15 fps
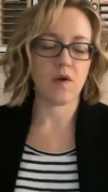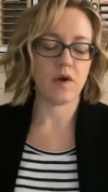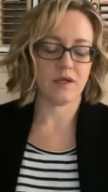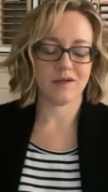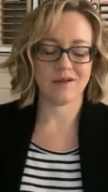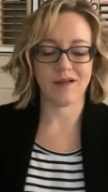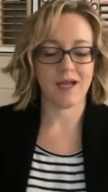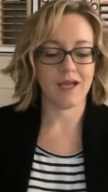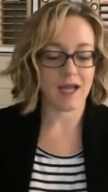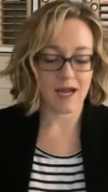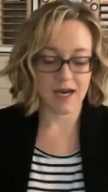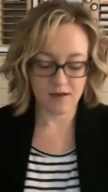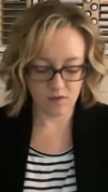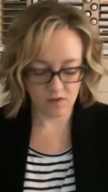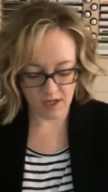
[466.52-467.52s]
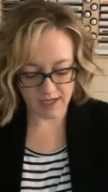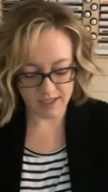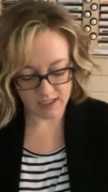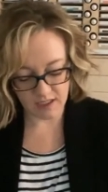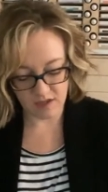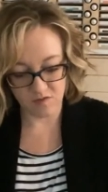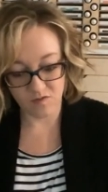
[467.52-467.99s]
and you're like, I don't, I
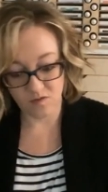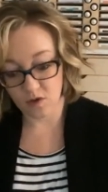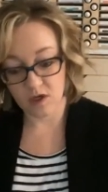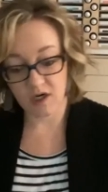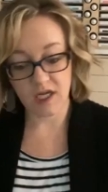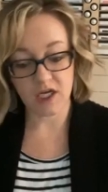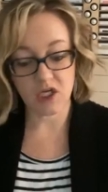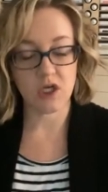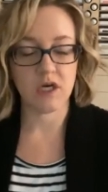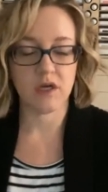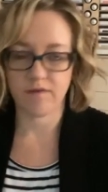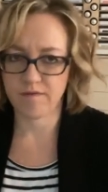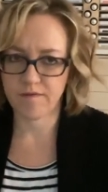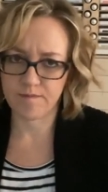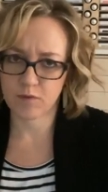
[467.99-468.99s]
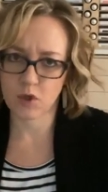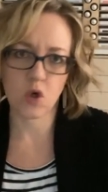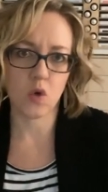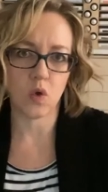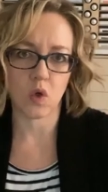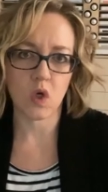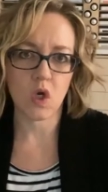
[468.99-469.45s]
can't afford a hundred,
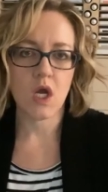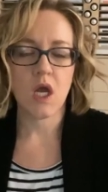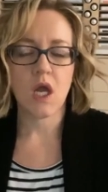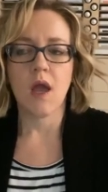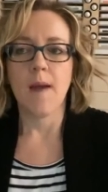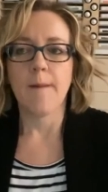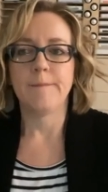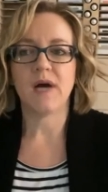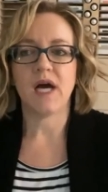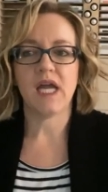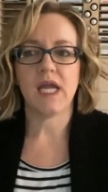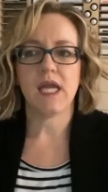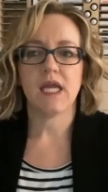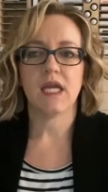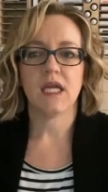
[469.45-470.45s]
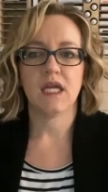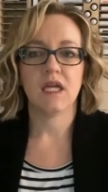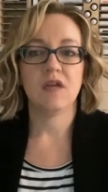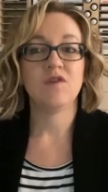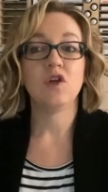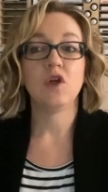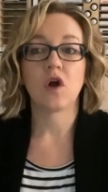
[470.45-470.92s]
cool. But
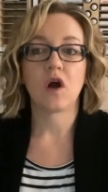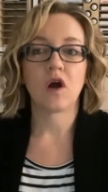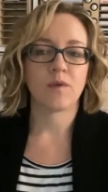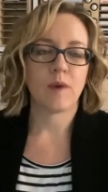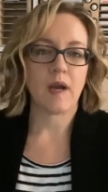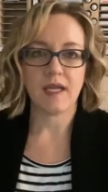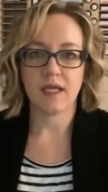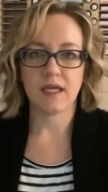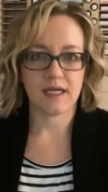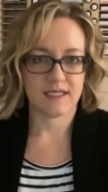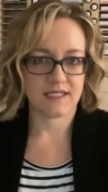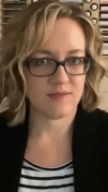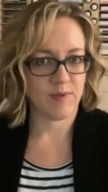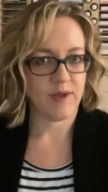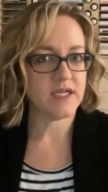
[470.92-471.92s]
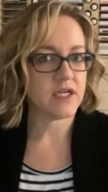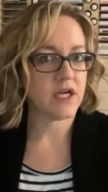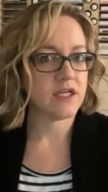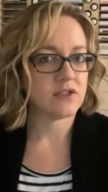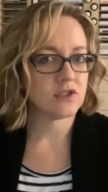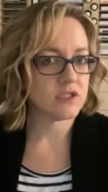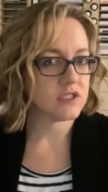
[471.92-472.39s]
if you're already going to spend a
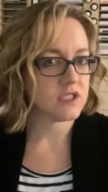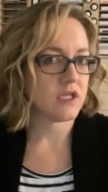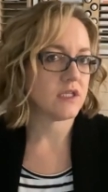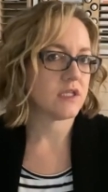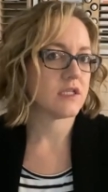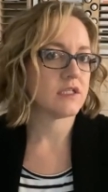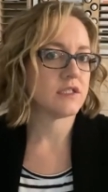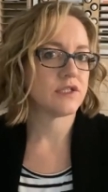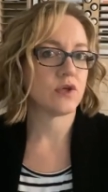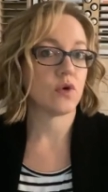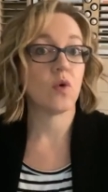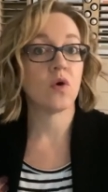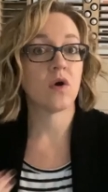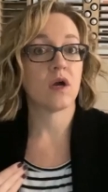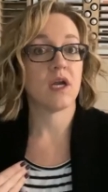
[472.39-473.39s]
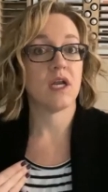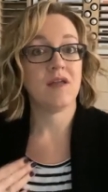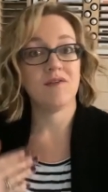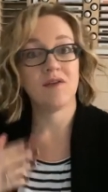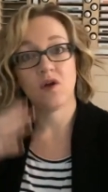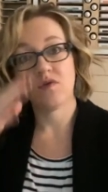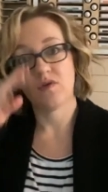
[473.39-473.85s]
$100 or
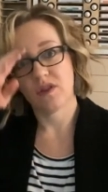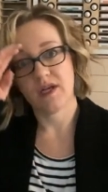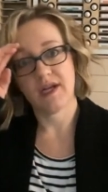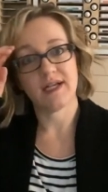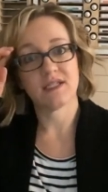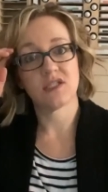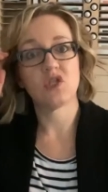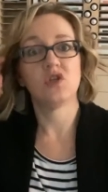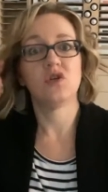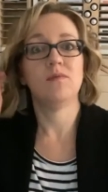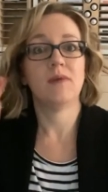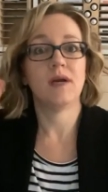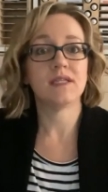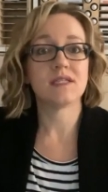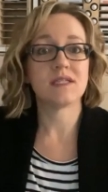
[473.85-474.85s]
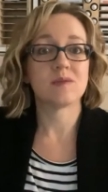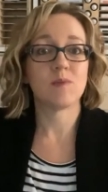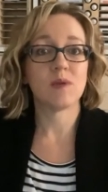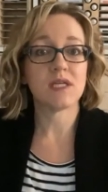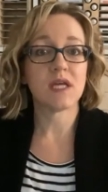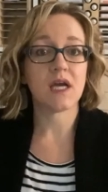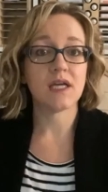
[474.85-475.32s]
even over the next two months
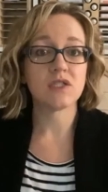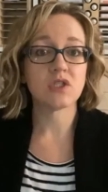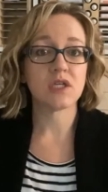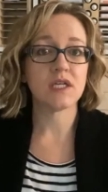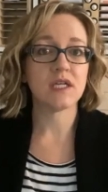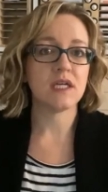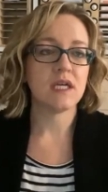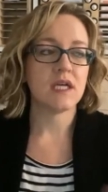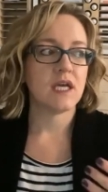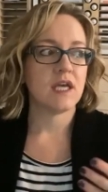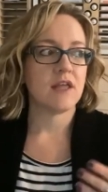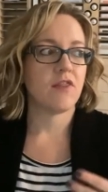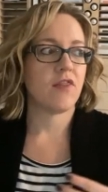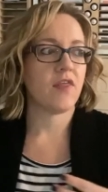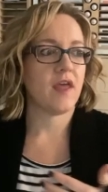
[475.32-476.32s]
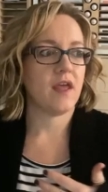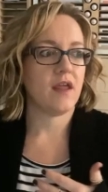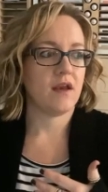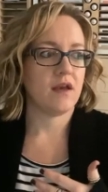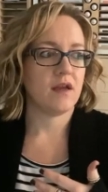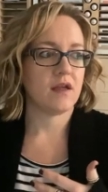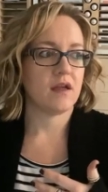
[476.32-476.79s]
spend a 100
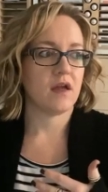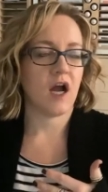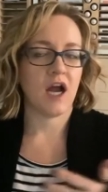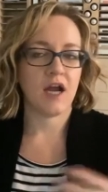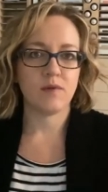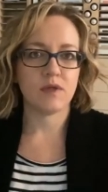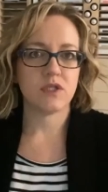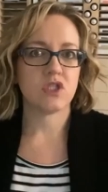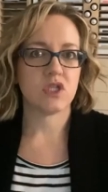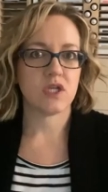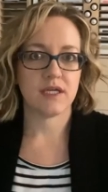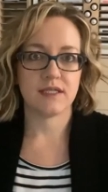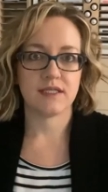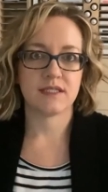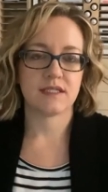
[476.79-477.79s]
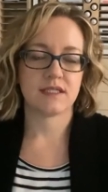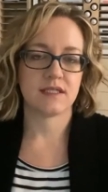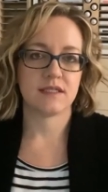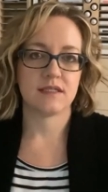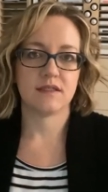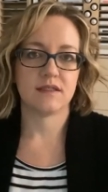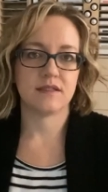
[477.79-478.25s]
then I would just
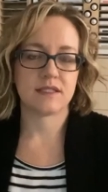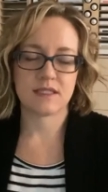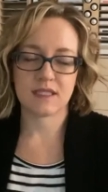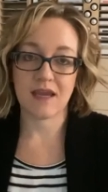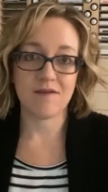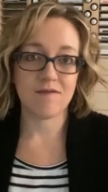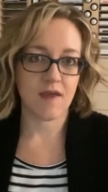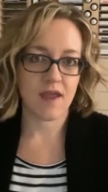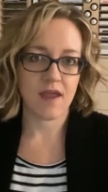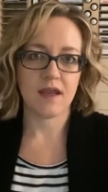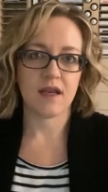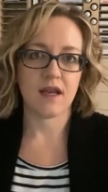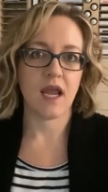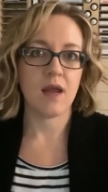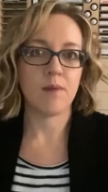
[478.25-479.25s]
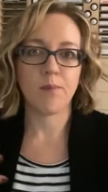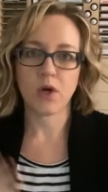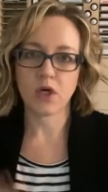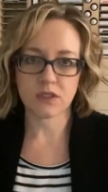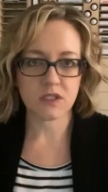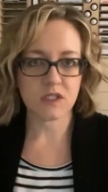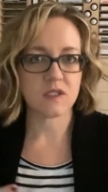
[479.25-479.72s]
save it and
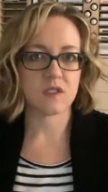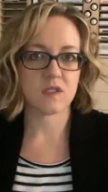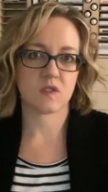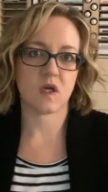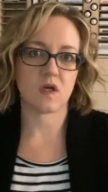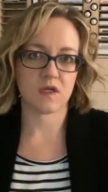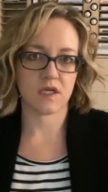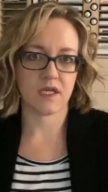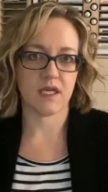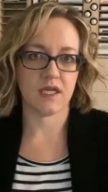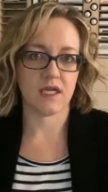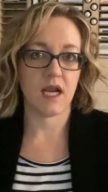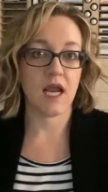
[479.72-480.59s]
purchase the starter kit.